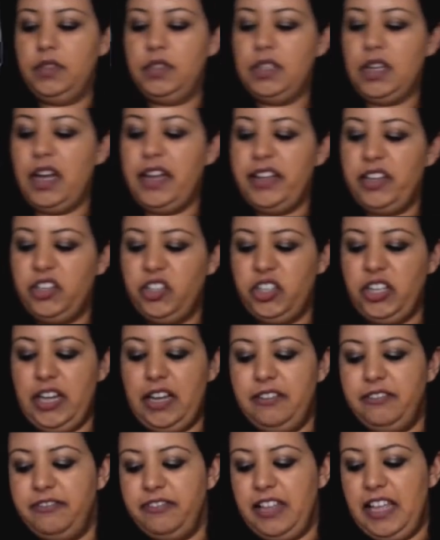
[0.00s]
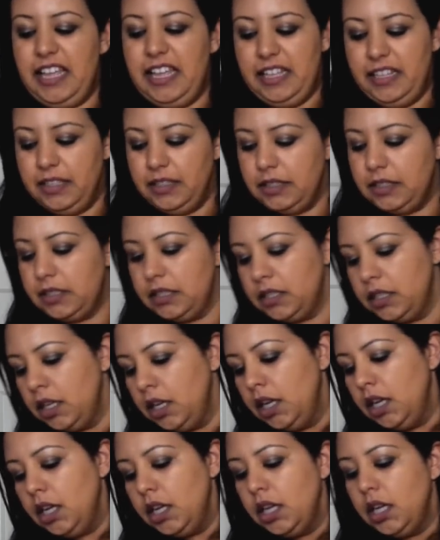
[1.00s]
Diet Chef is
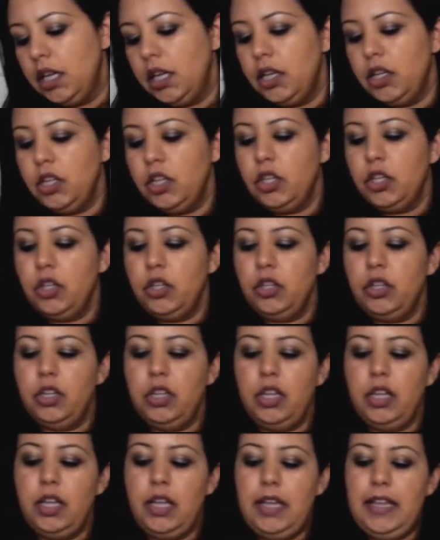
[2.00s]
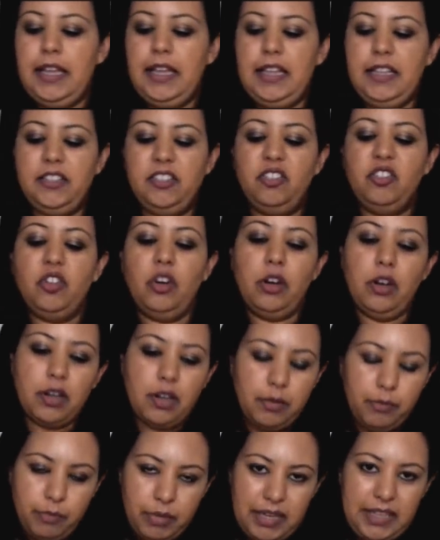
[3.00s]
it is not
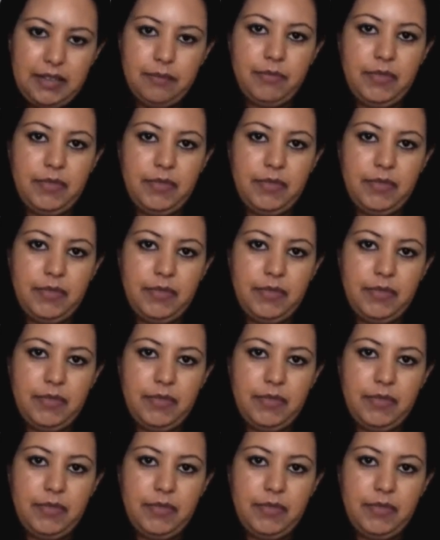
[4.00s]
a complete